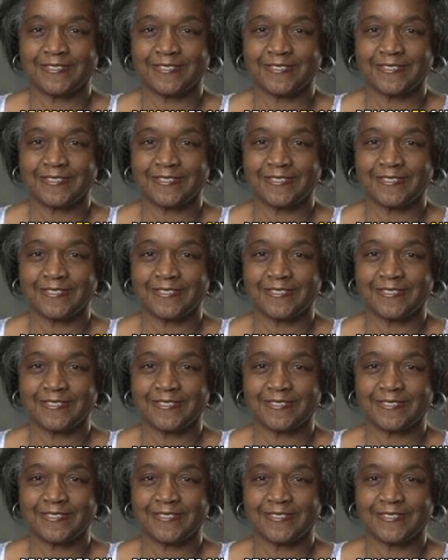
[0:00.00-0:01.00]

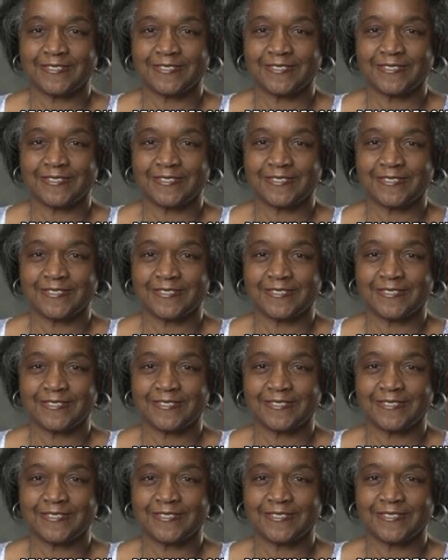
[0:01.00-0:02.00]

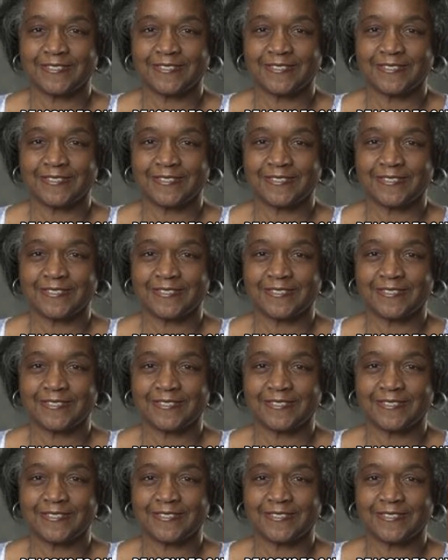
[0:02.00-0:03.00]

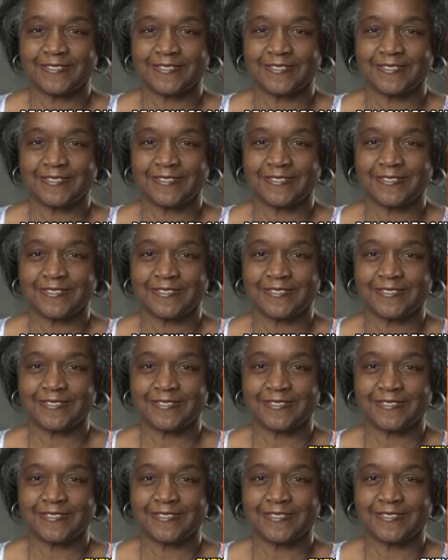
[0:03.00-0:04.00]

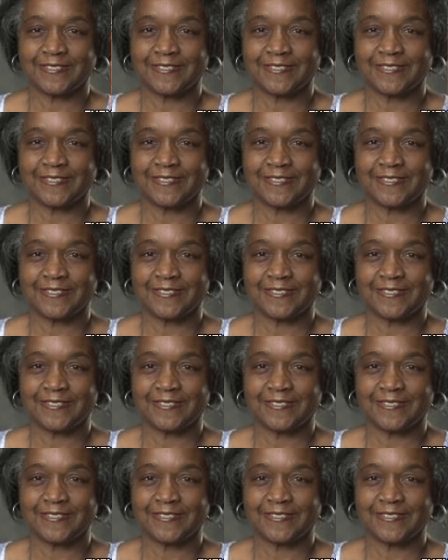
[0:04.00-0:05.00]

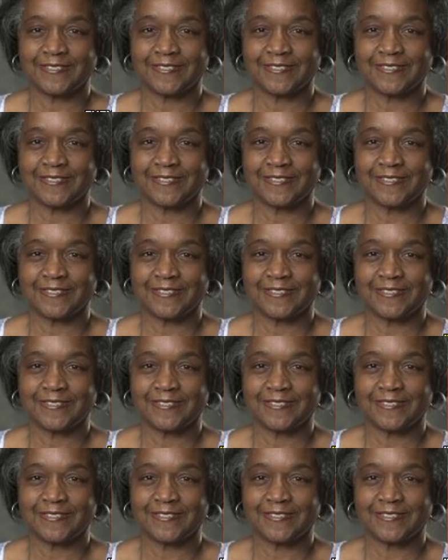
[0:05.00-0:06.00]

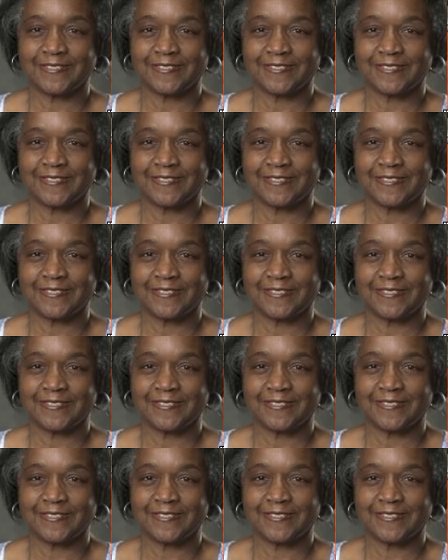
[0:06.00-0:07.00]

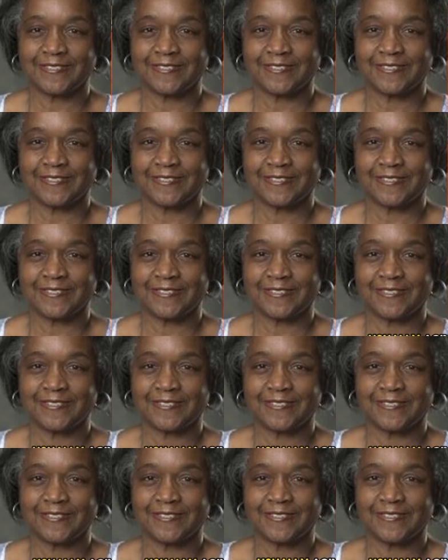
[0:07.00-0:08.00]
(not speaking)